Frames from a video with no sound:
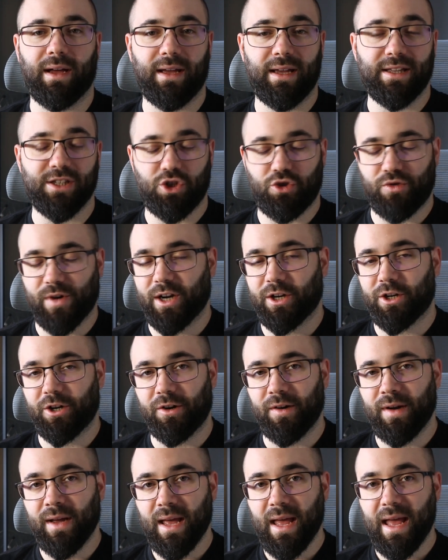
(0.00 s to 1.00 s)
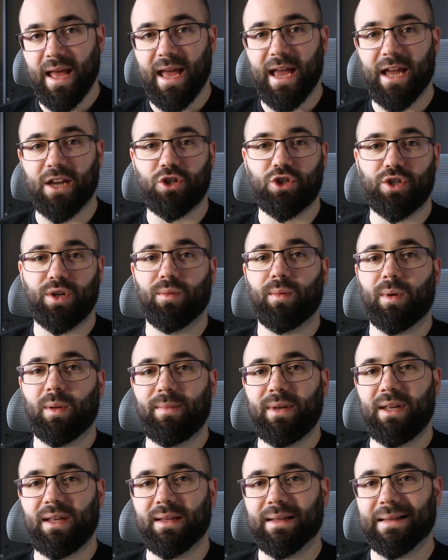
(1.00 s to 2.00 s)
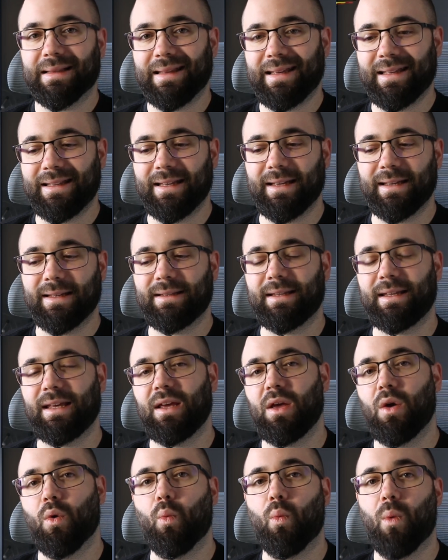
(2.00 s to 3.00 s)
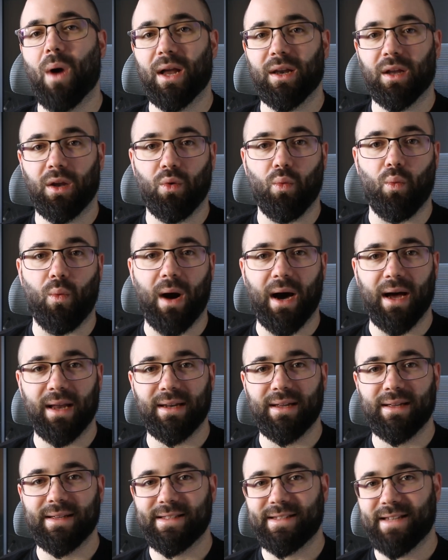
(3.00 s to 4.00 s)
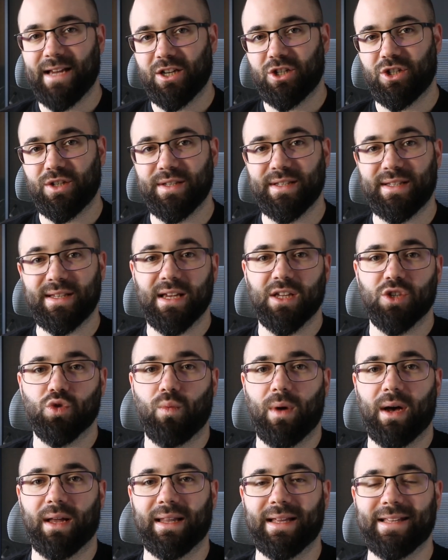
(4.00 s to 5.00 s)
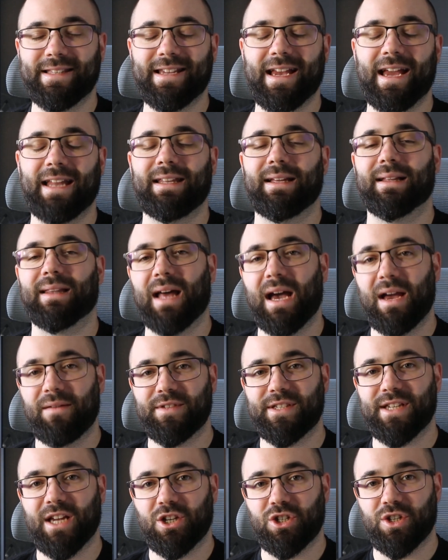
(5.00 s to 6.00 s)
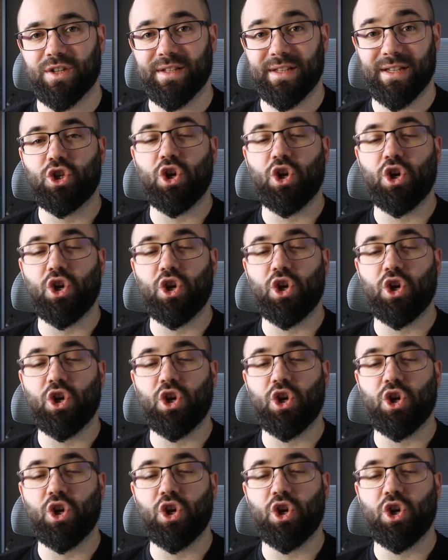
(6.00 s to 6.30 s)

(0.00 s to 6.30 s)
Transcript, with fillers: instructor, and she will be leading the one-on-one sessions as well as any live sessions.